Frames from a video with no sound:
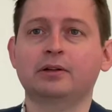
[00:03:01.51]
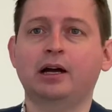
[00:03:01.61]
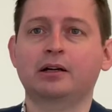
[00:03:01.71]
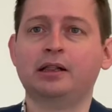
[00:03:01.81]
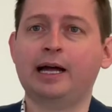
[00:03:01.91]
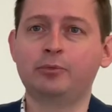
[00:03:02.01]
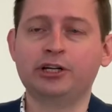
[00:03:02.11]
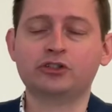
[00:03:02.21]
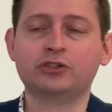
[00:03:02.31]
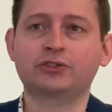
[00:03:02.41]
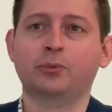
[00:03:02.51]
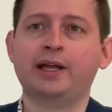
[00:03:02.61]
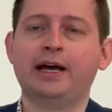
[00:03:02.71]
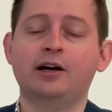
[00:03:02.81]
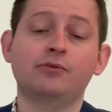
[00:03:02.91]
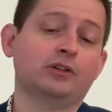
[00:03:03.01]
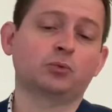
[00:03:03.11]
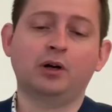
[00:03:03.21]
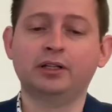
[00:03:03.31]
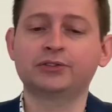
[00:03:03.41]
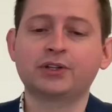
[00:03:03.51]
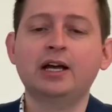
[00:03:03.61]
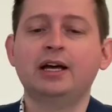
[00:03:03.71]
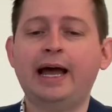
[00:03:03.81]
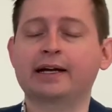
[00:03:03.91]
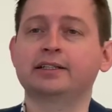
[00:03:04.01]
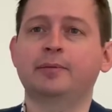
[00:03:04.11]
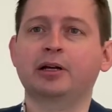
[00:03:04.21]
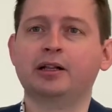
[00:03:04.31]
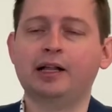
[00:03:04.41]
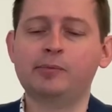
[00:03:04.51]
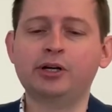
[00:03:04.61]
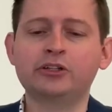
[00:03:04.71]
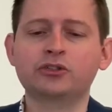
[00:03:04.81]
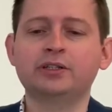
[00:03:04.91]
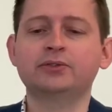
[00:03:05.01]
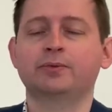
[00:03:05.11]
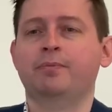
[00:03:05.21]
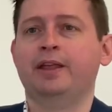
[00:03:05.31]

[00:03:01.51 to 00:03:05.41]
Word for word: uh, collaborations that we have, as well as academic collaborations,